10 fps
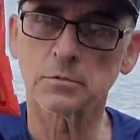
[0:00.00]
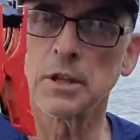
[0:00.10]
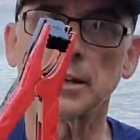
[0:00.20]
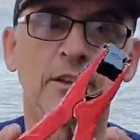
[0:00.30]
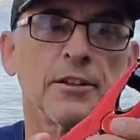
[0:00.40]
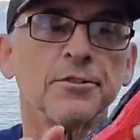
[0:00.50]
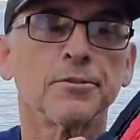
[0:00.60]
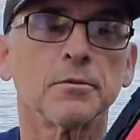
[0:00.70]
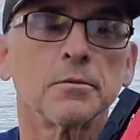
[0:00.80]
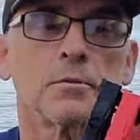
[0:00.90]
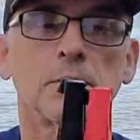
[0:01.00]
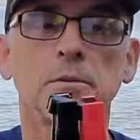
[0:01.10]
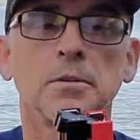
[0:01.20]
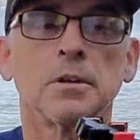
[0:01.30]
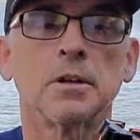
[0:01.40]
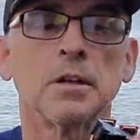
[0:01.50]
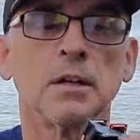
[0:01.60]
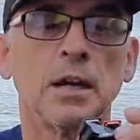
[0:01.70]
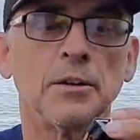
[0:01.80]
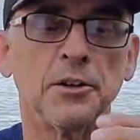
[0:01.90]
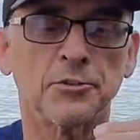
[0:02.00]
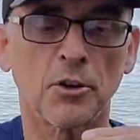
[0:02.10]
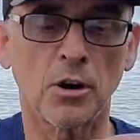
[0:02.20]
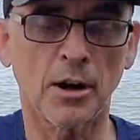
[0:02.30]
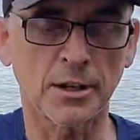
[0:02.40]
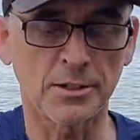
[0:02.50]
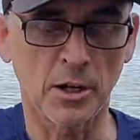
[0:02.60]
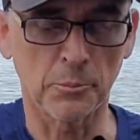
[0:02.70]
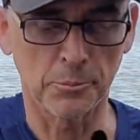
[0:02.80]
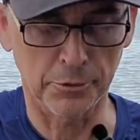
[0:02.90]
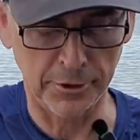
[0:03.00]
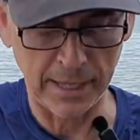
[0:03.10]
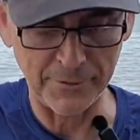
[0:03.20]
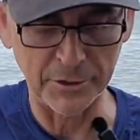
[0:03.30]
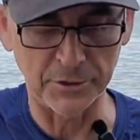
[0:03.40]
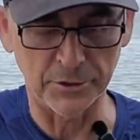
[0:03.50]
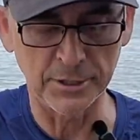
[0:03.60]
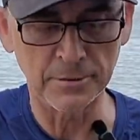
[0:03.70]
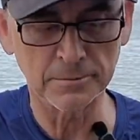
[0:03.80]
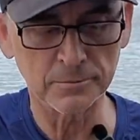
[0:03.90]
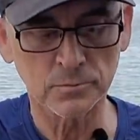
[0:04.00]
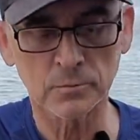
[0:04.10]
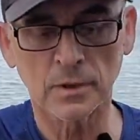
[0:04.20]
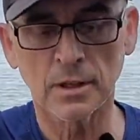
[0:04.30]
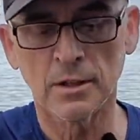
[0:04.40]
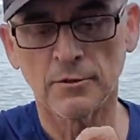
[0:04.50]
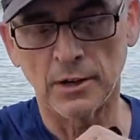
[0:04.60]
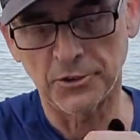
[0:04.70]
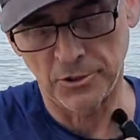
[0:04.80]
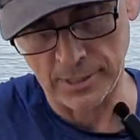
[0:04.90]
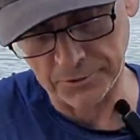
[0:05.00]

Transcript: like this. And these are, I can tell, pretty heavy duty. In fact, you